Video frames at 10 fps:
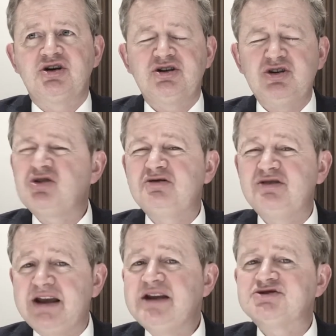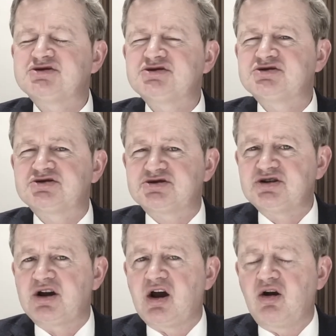You need
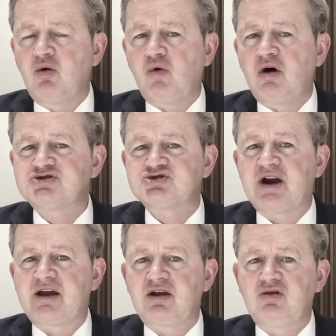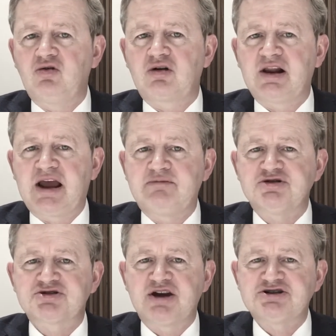to know what track your
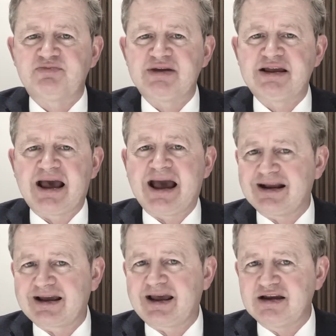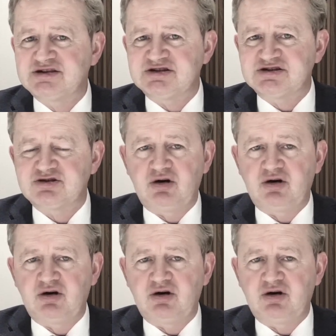claim is going to be allocated